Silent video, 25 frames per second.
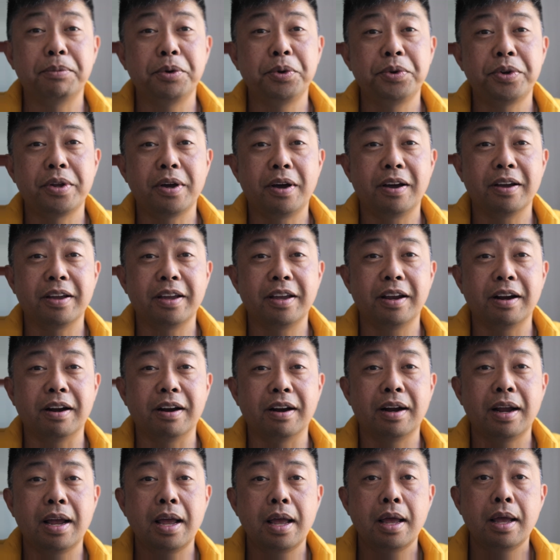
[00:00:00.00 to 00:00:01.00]
Moondog
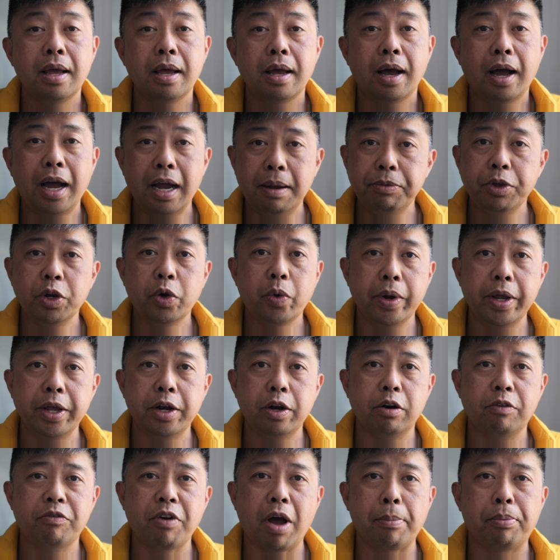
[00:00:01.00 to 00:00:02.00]
here. I'm the
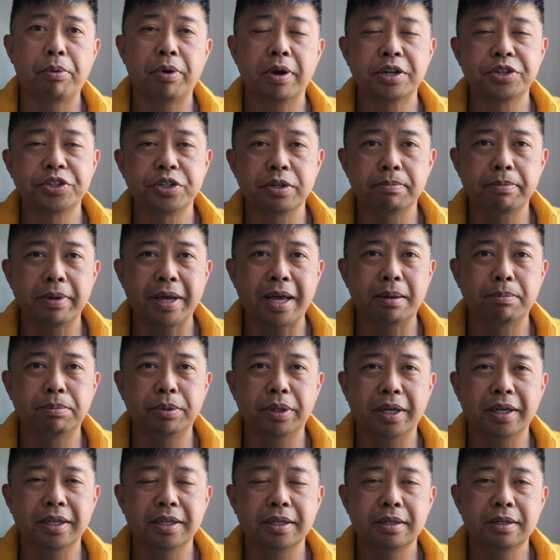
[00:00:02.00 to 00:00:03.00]
creator of Operation Bad
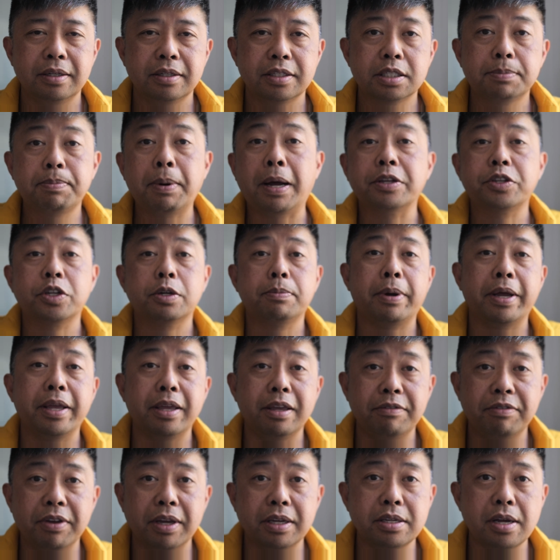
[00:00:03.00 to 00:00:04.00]
Blood, sponsored by
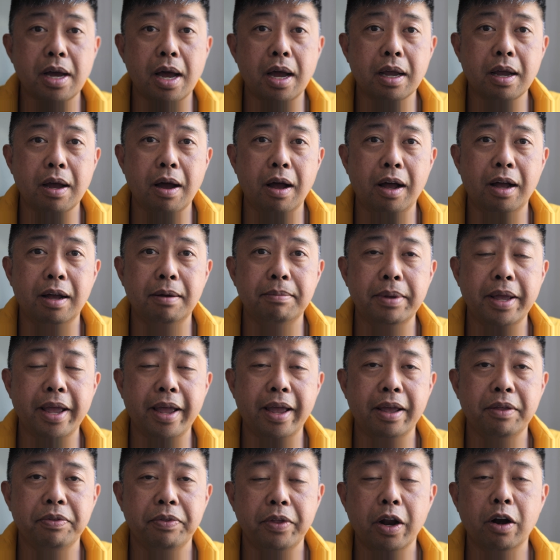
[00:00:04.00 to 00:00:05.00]
evic.com
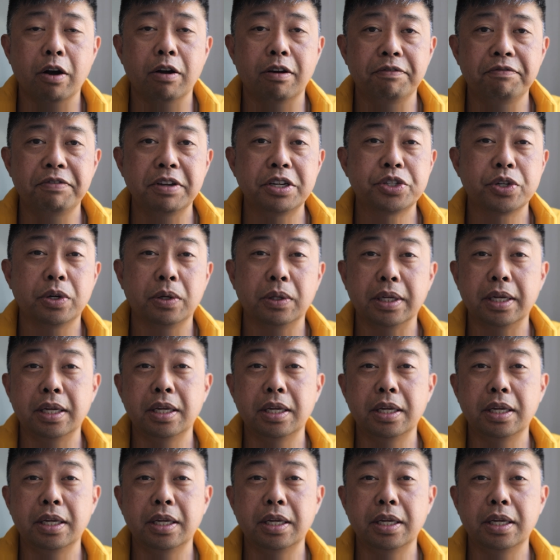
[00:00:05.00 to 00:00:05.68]
and their official